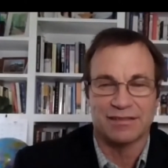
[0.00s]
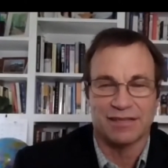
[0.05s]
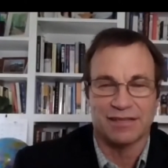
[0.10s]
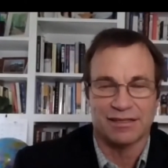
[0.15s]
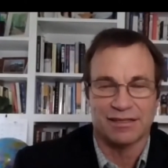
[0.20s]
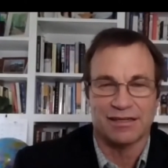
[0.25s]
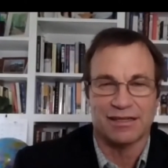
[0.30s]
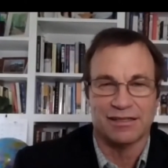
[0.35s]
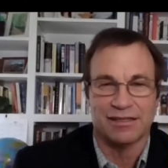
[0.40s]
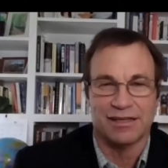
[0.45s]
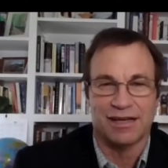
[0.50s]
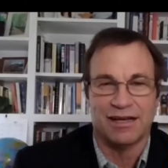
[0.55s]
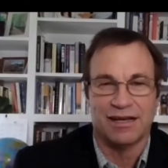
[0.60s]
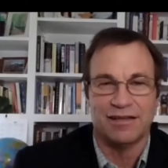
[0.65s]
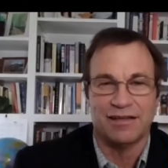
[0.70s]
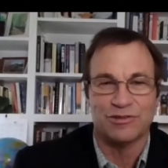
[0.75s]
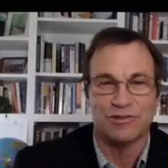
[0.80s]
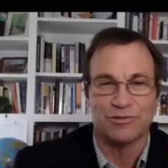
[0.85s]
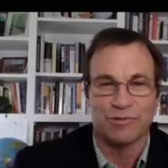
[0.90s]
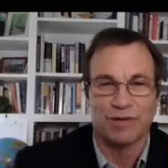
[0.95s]
Leila
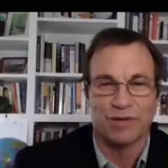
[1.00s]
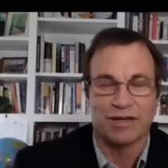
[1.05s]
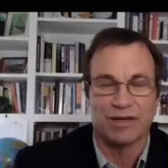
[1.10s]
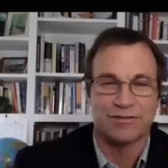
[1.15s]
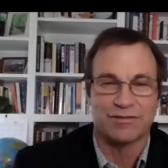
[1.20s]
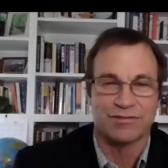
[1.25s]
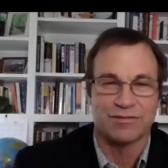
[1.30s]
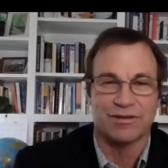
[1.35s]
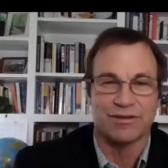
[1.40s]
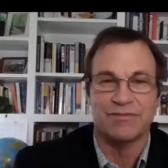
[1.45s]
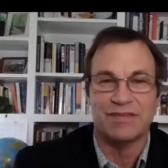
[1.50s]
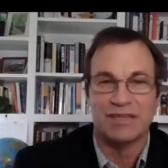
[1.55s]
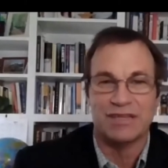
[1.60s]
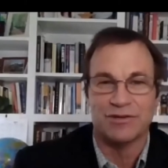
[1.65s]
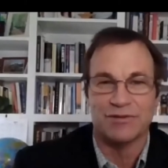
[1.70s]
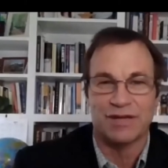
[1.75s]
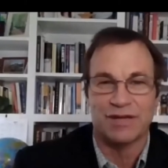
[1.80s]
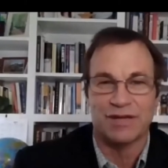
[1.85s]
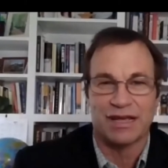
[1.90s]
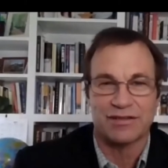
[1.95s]
Halal, Director of the
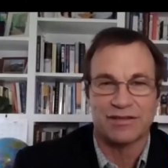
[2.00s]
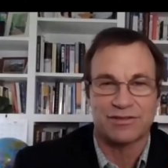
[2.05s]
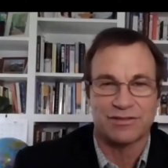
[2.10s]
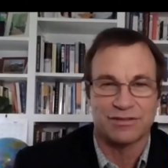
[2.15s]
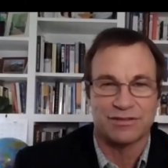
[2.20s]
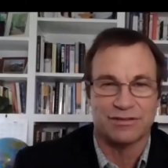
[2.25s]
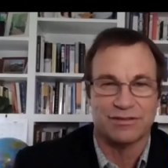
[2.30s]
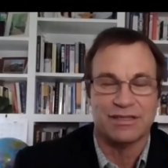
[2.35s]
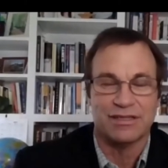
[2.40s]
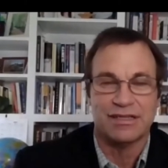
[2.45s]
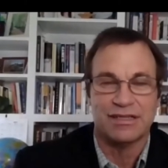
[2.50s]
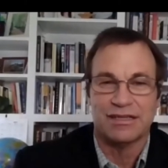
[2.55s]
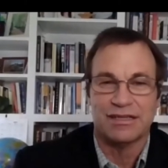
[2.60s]
International